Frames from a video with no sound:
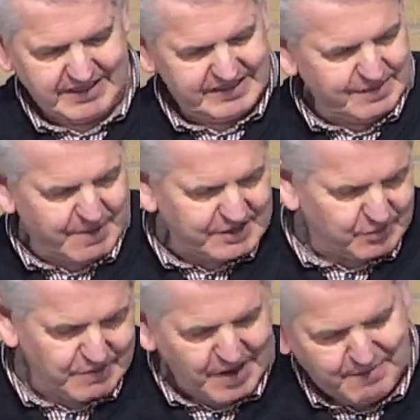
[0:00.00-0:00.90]
depends what
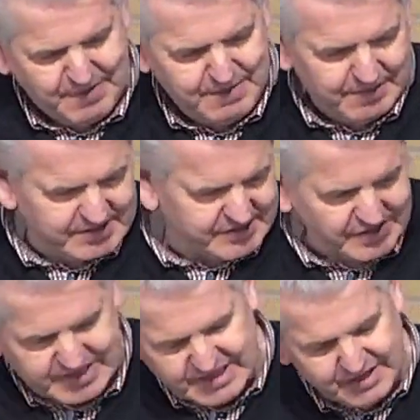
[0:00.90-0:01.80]
it might be, but
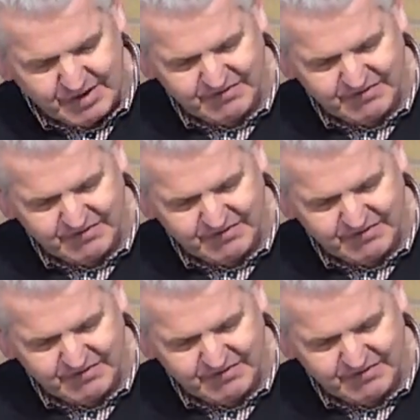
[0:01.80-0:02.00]
certainly, you know,